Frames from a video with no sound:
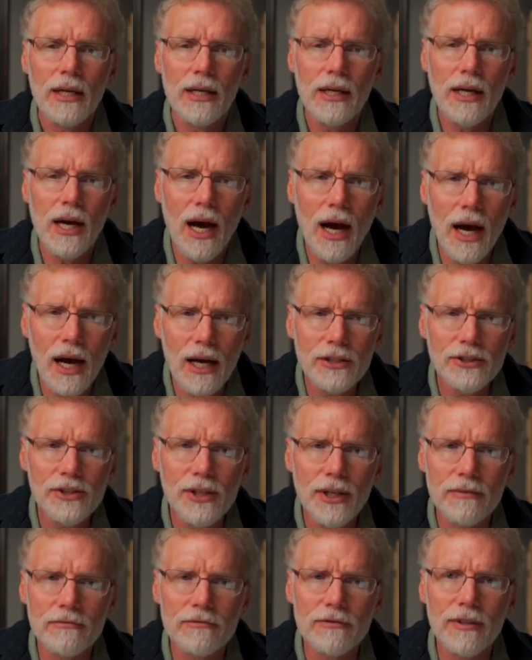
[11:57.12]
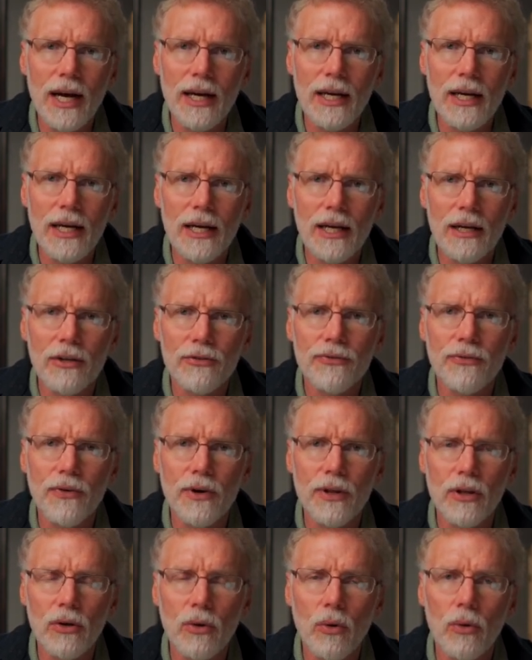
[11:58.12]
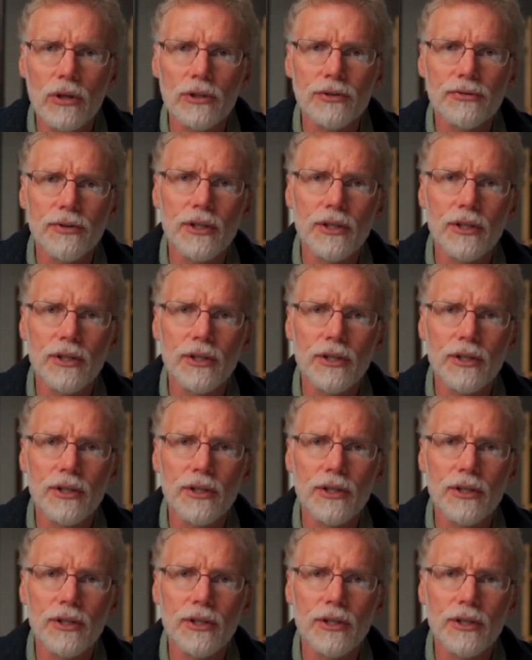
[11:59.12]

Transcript: constant readiness for the Lord's